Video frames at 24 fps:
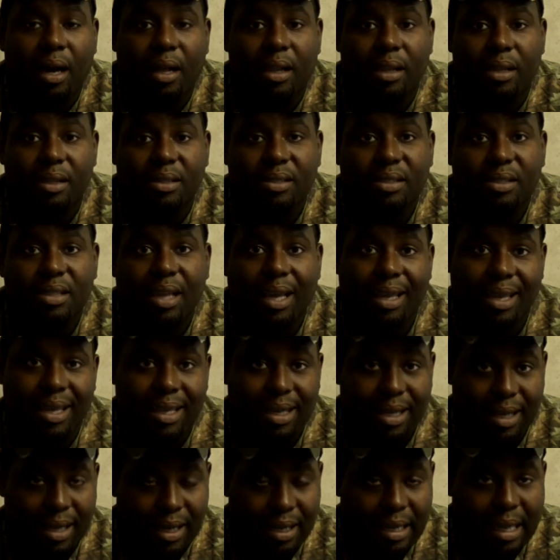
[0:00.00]
second
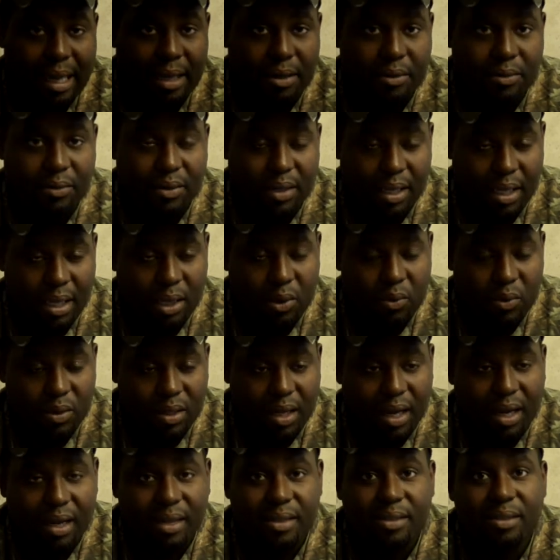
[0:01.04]
Lateran
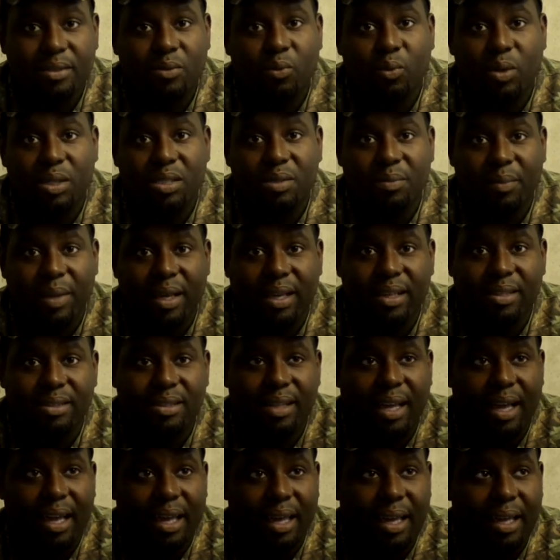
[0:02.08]
equinox, which means
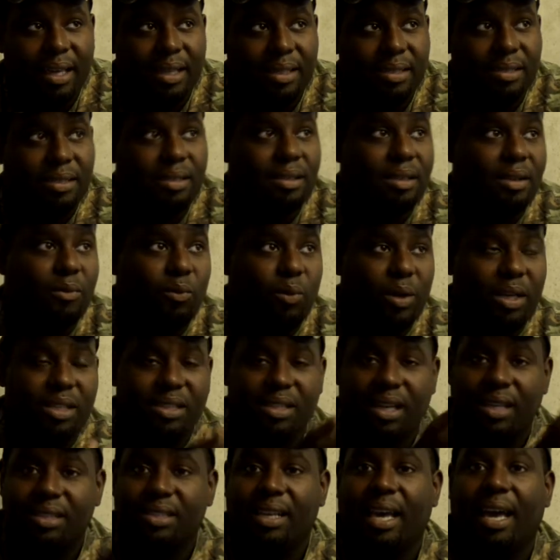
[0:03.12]
that we
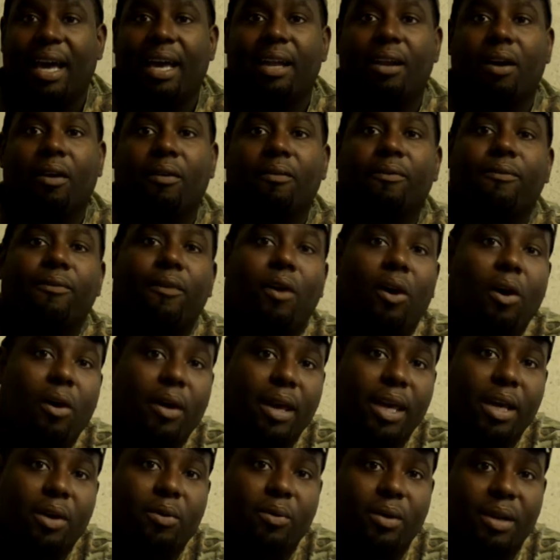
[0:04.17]
just had our fall
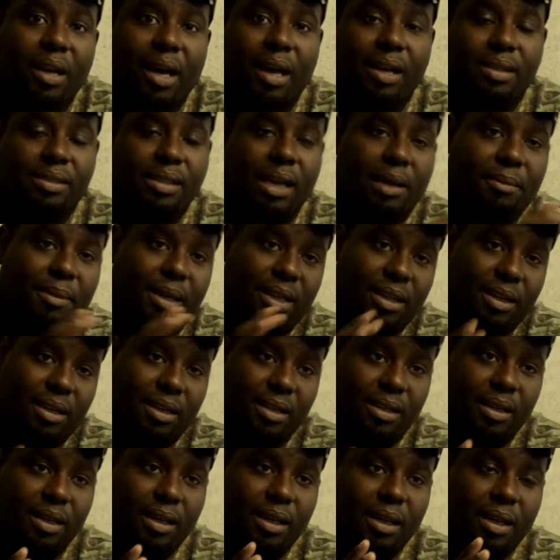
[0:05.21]
equinox.
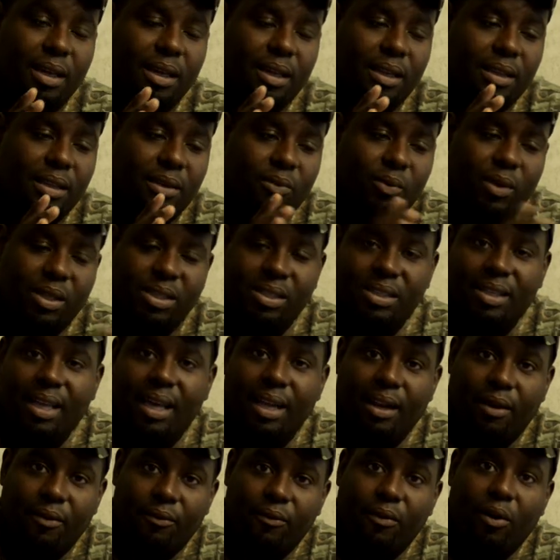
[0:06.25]
We just had
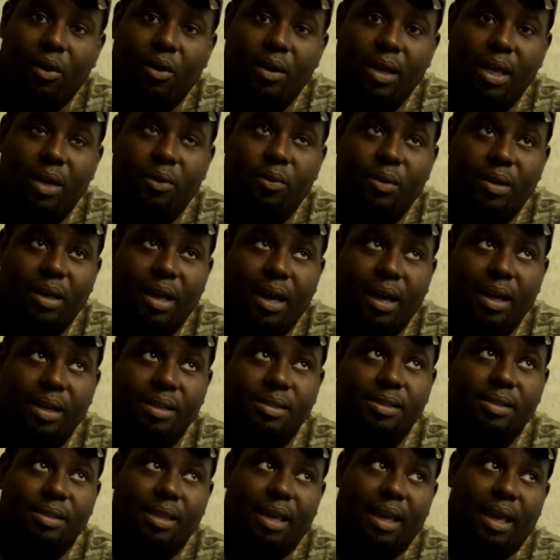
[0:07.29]
our fall
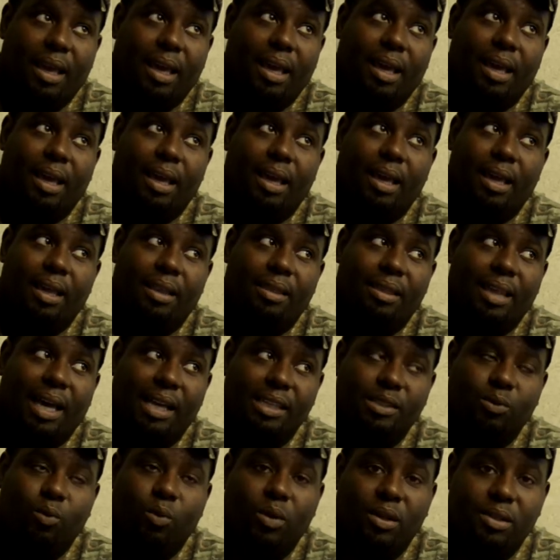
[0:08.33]
equinox, and
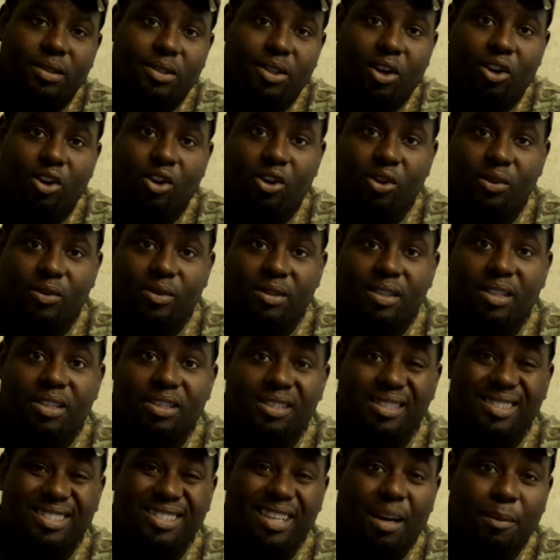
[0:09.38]
that's what turns
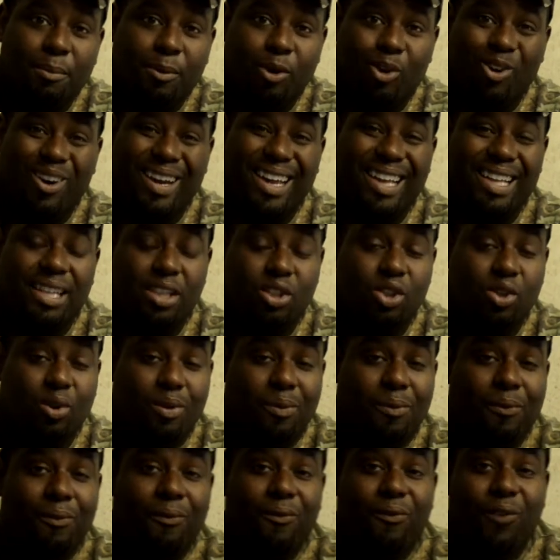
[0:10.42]
summer into
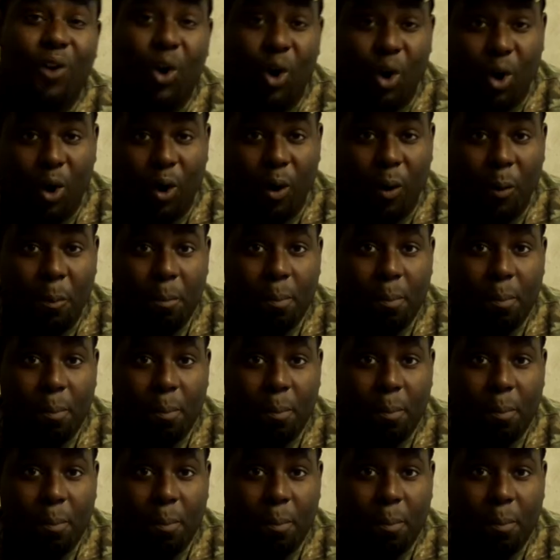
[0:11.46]
fall.